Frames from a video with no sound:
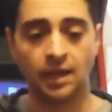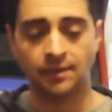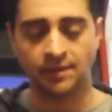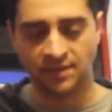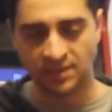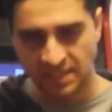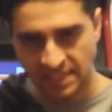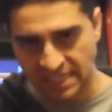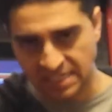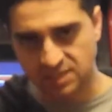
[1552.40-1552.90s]

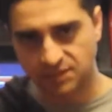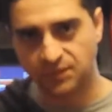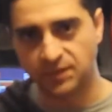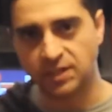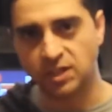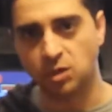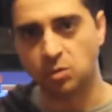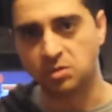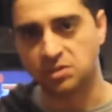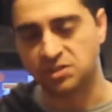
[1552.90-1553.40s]
the next
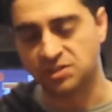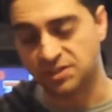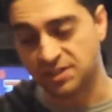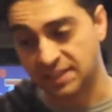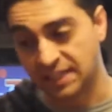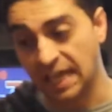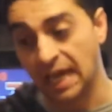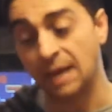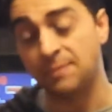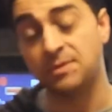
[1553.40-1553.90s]
video, which is the
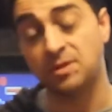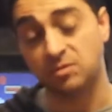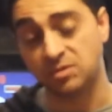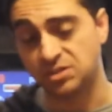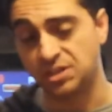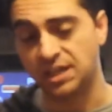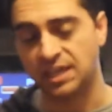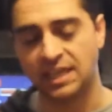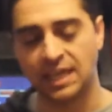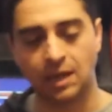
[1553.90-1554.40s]
cabinet,
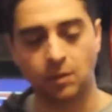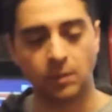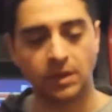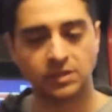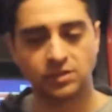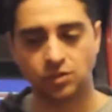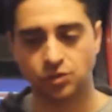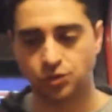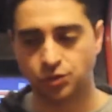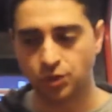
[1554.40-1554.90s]
which I can't
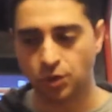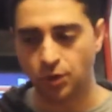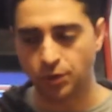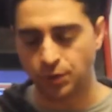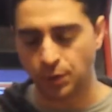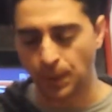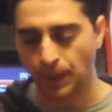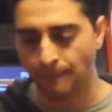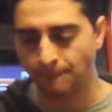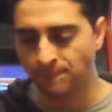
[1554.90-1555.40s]
wait to show
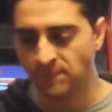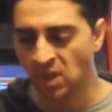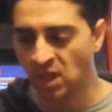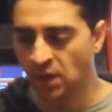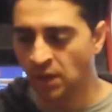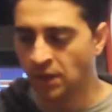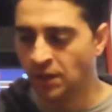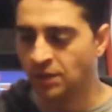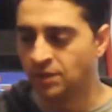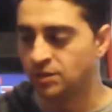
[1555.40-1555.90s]
you.
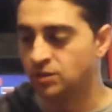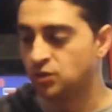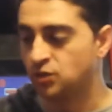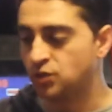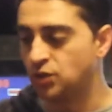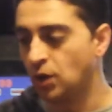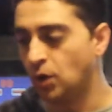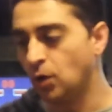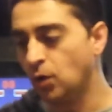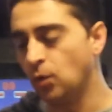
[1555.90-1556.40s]

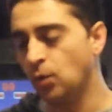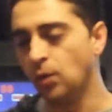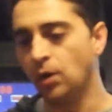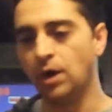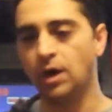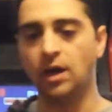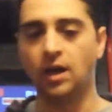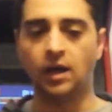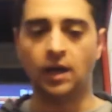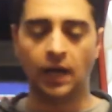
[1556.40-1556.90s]

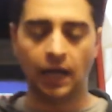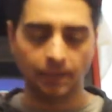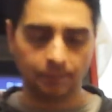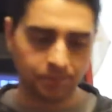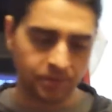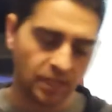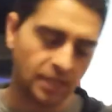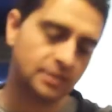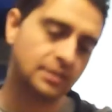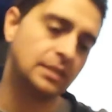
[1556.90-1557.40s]
So I
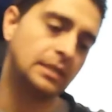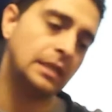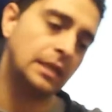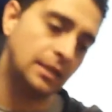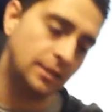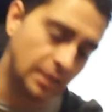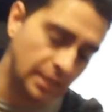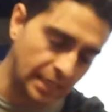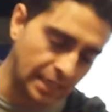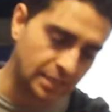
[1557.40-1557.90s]
plugged it
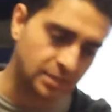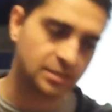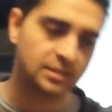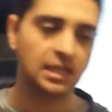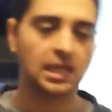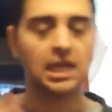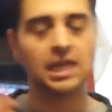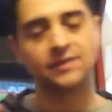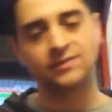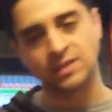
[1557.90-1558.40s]
in, the next
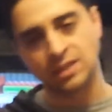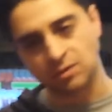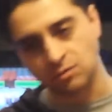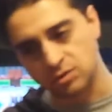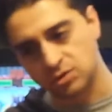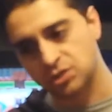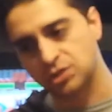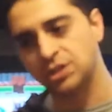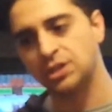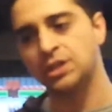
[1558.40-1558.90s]
day everything
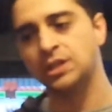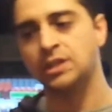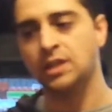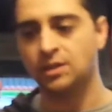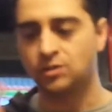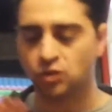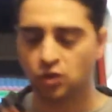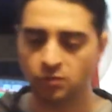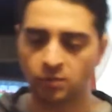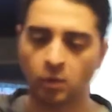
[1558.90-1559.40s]
was good. I
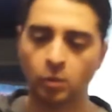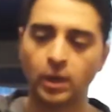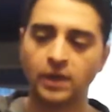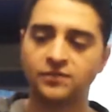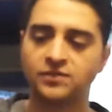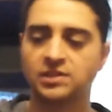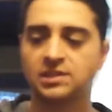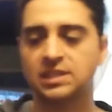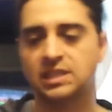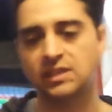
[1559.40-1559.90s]
told my wife
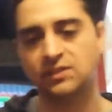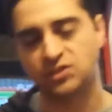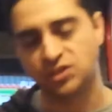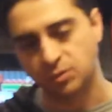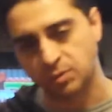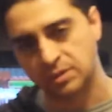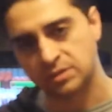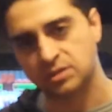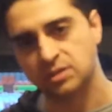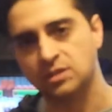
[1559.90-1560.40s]
to leave, she
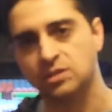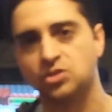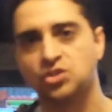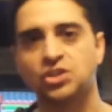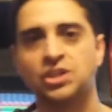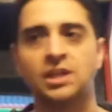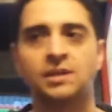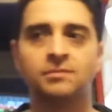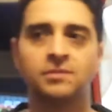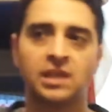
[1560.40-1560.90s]
went to the
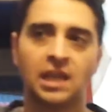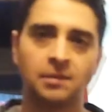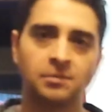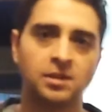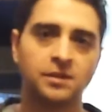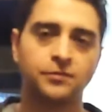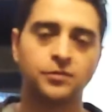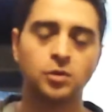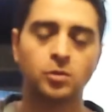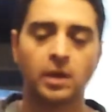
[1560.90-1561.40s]
gym, gave me
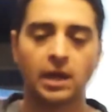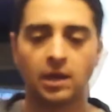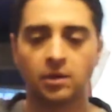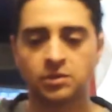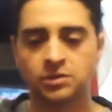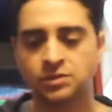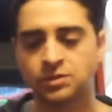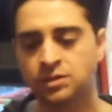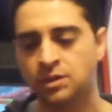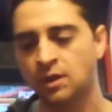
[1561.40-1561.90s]
a few
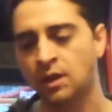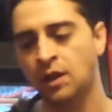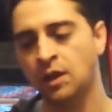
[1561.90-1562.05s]
hours.